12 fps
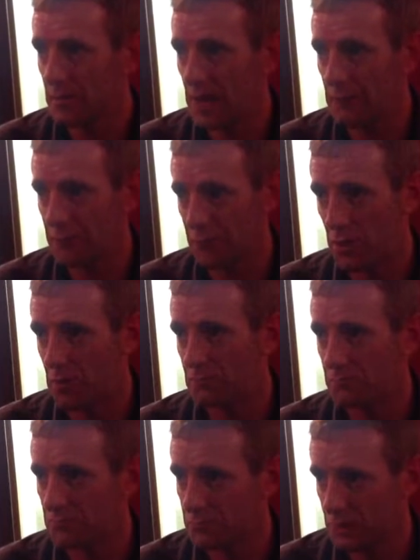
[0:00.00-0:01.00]
And
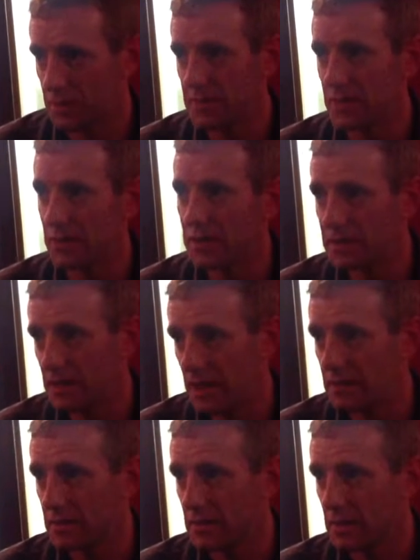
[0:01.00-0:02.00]
from
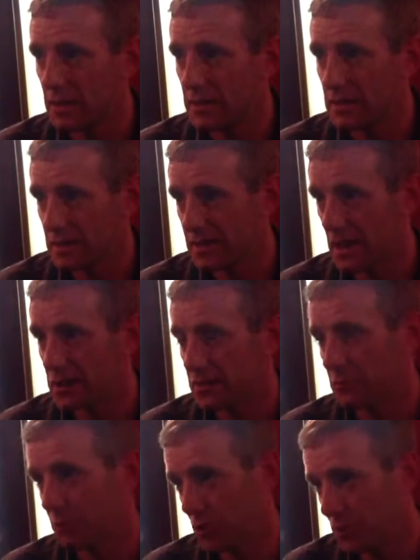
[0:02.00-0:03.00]
1998, they started
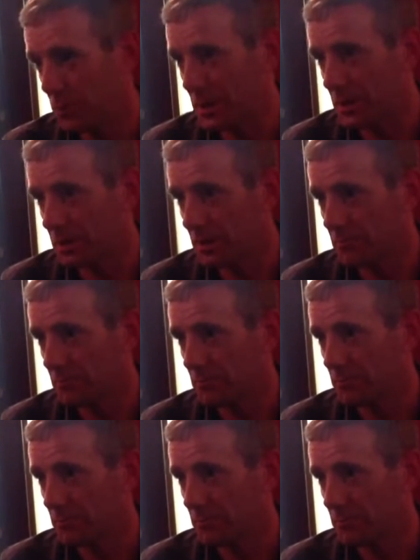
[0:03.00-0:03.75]
to brew beer here,